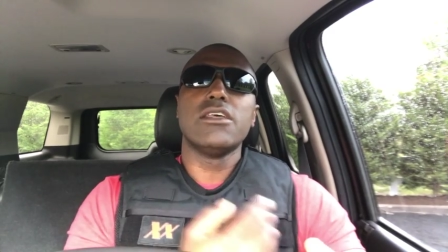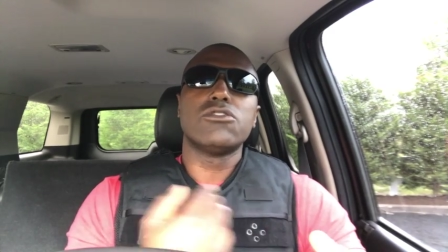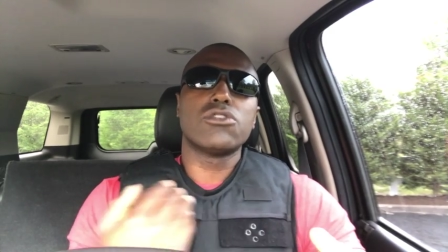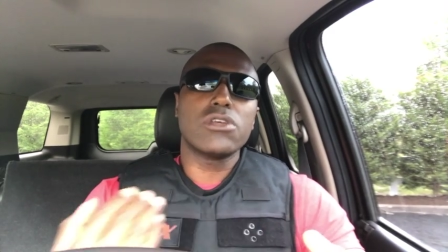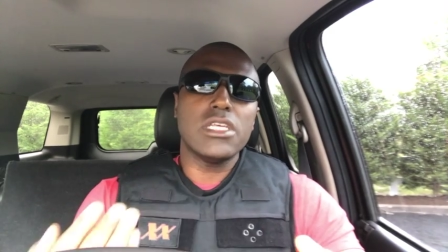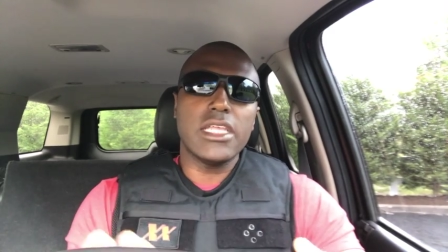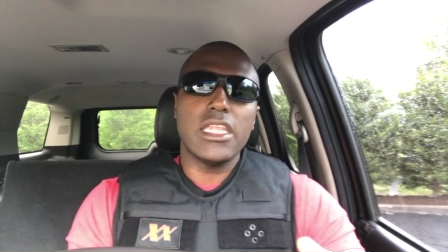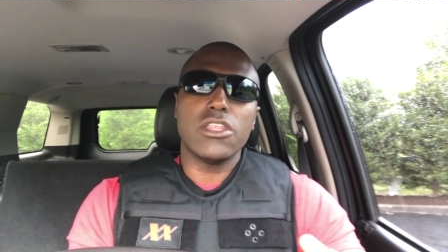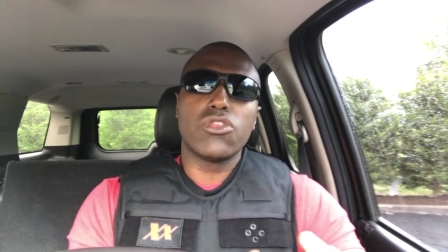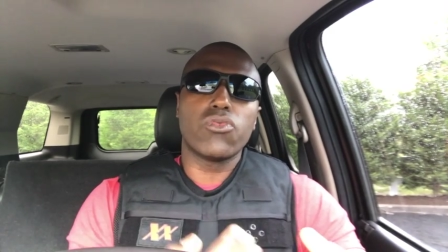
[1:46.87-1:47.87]

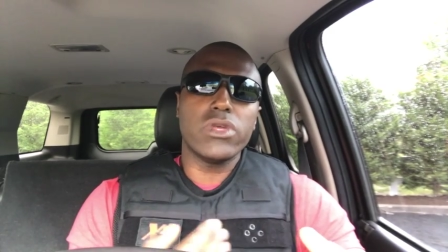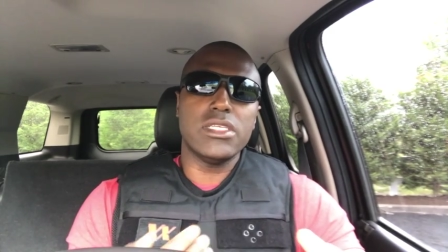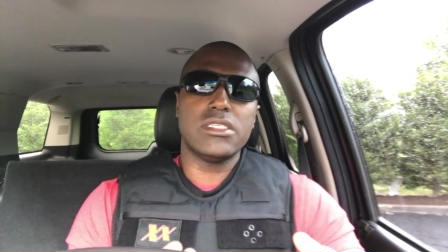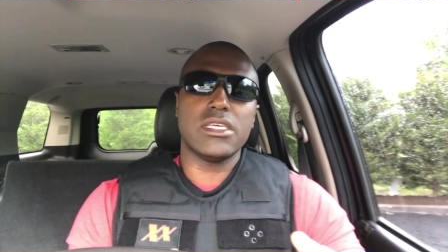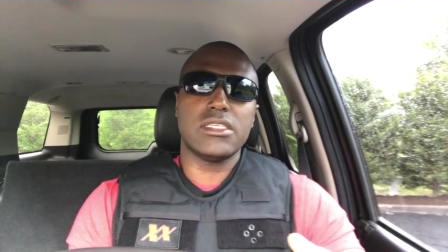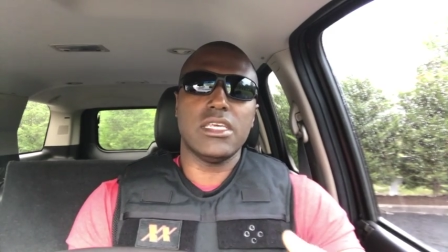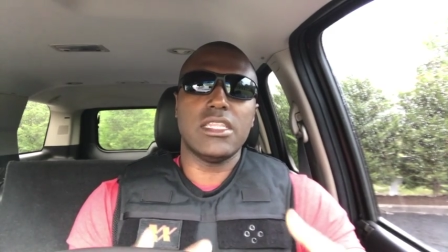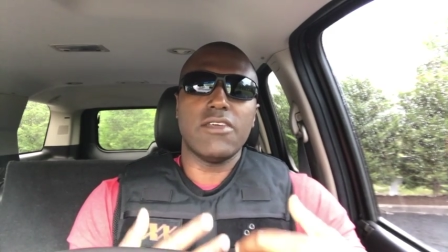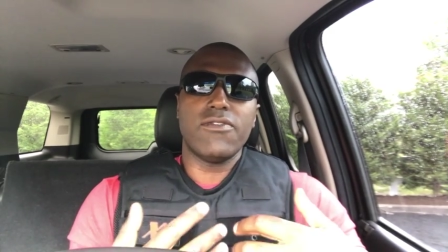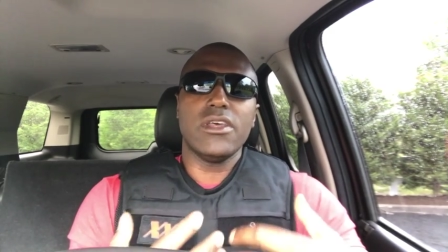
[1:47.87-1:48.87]
circulating three sixty,
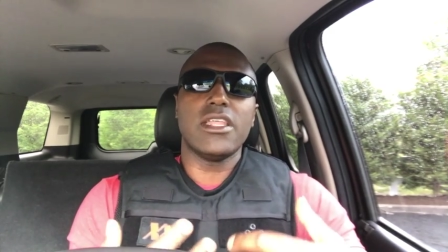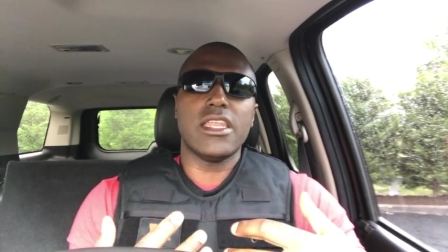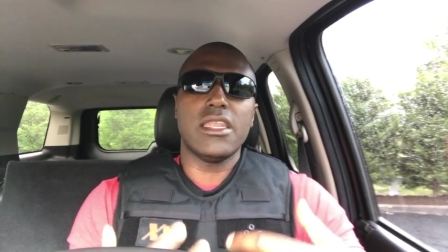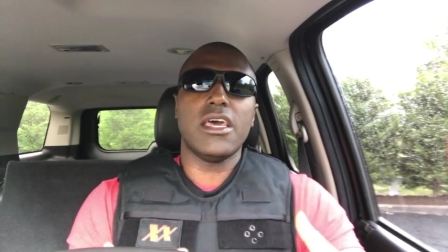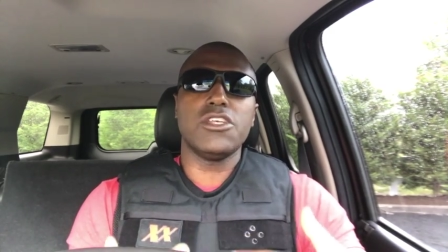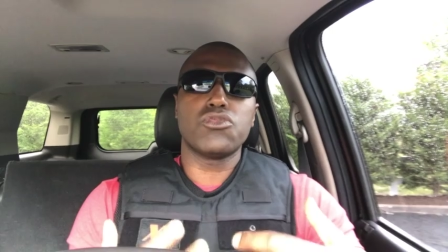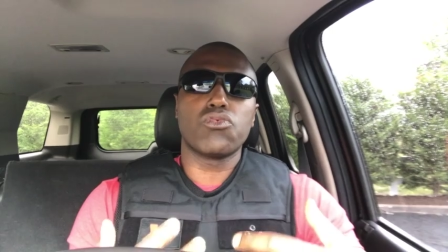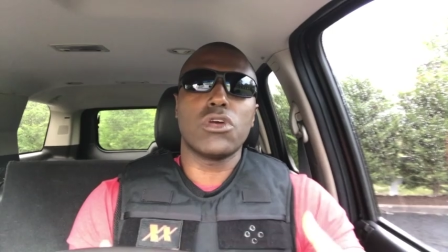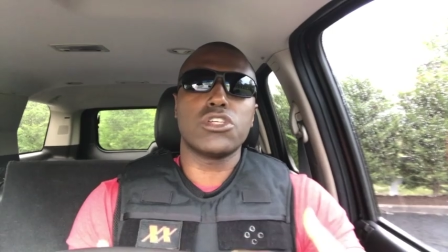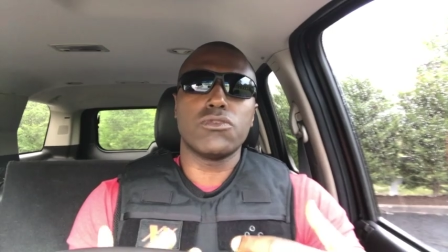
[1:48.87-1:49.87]
and they feel that nice
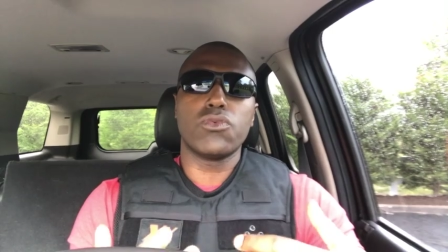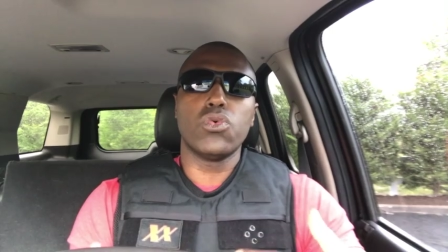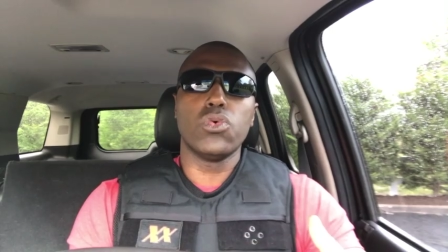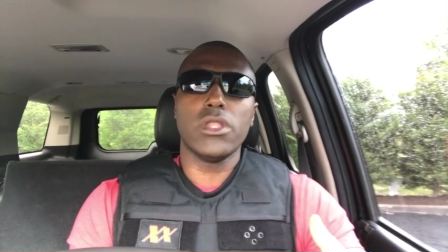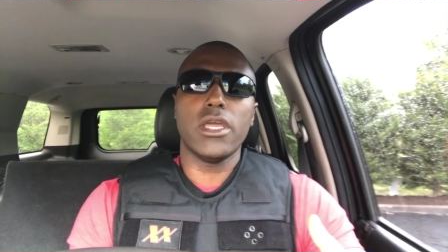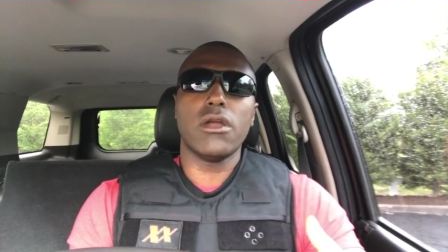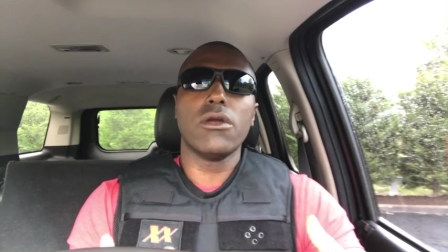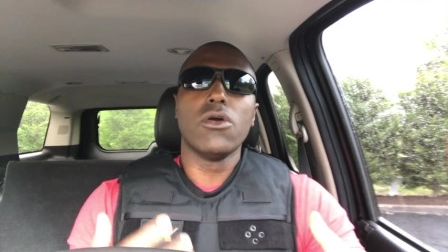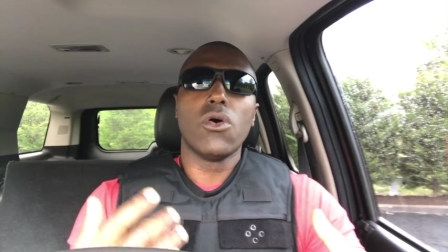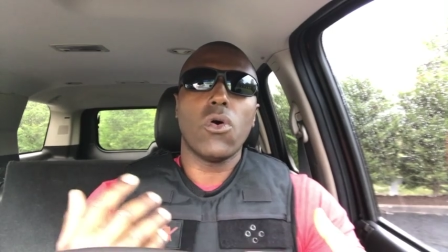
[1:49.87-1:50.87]
rush of cool
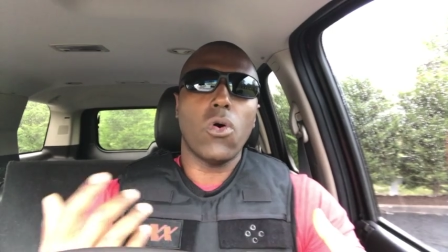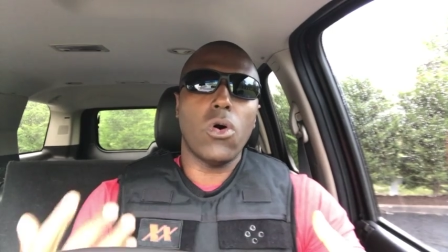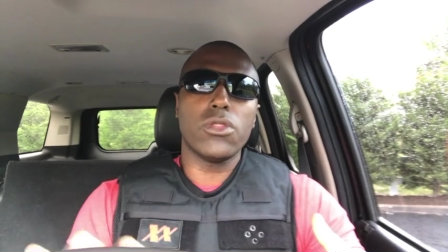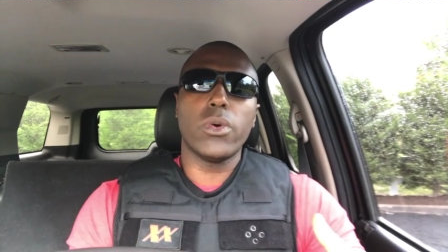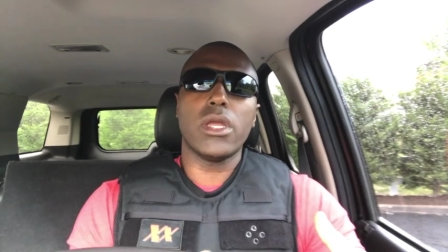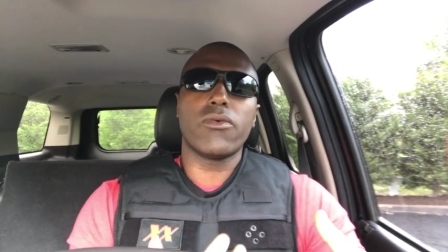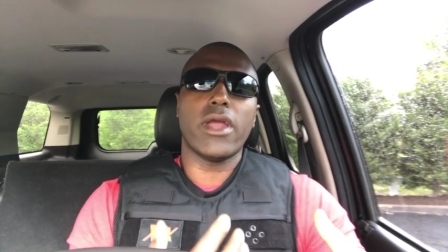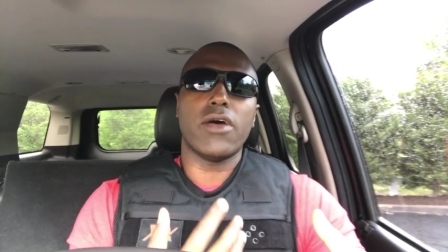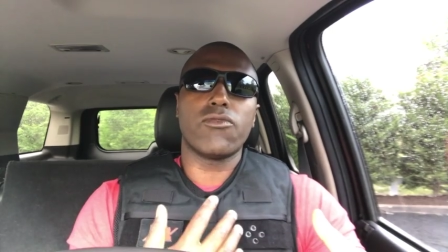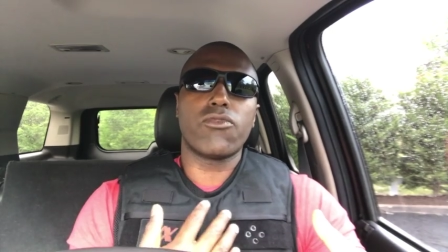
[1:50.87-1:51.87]
air all the way
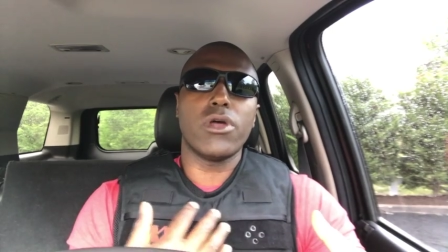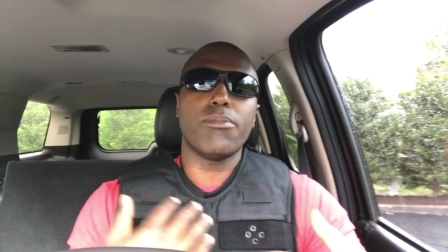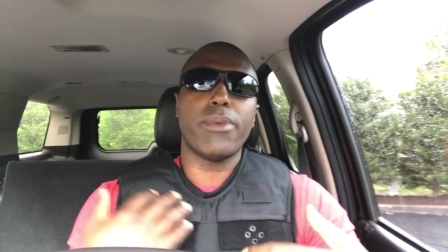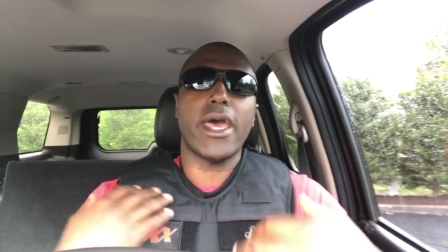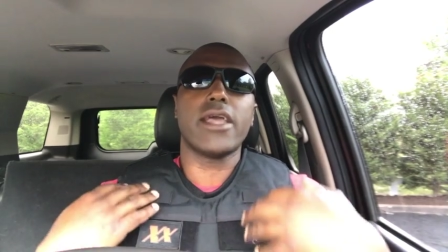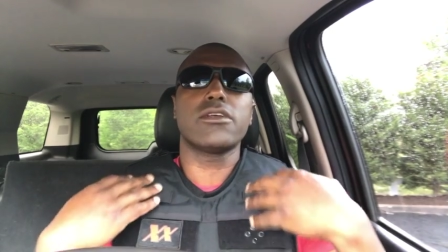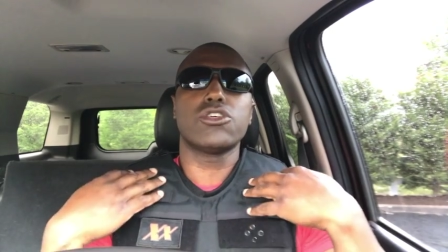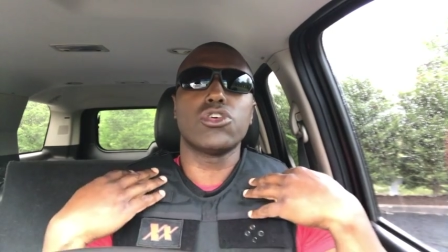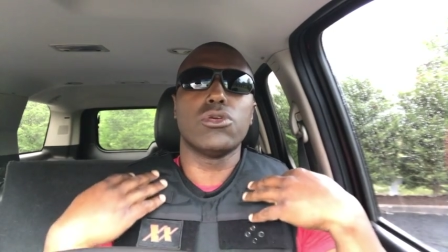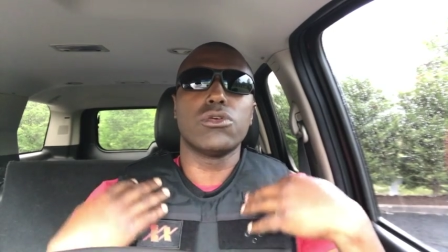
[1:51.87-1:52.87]
around, front, back,
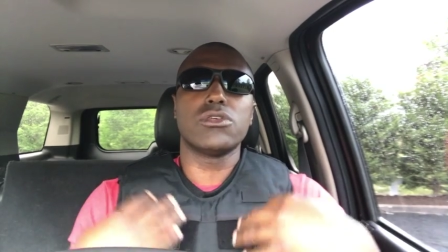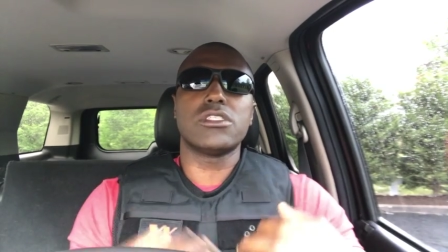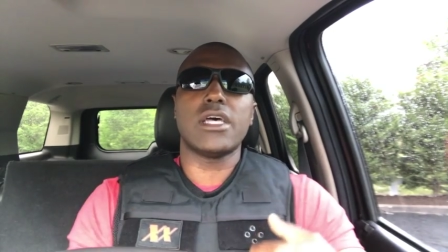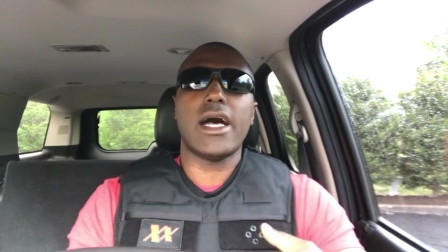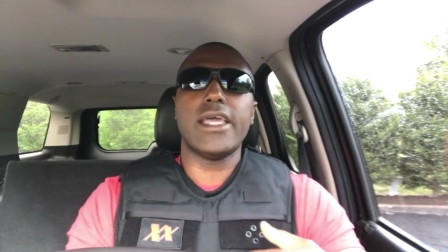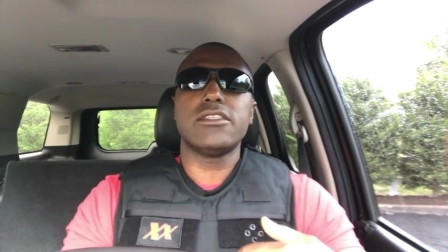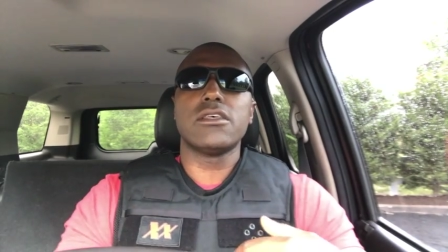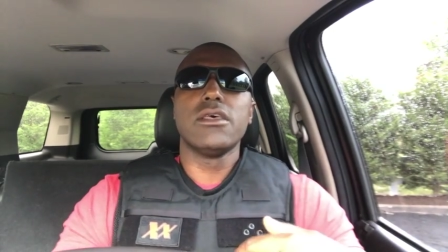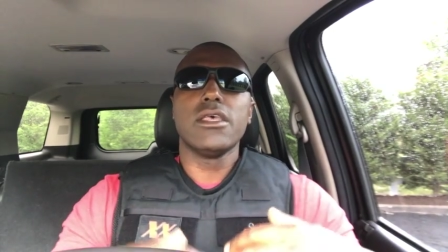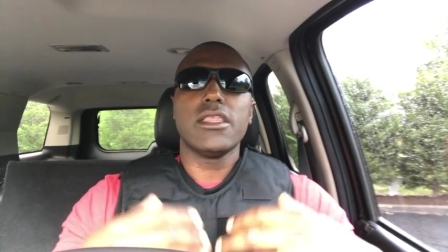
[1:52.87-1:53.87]
shoulders, sides.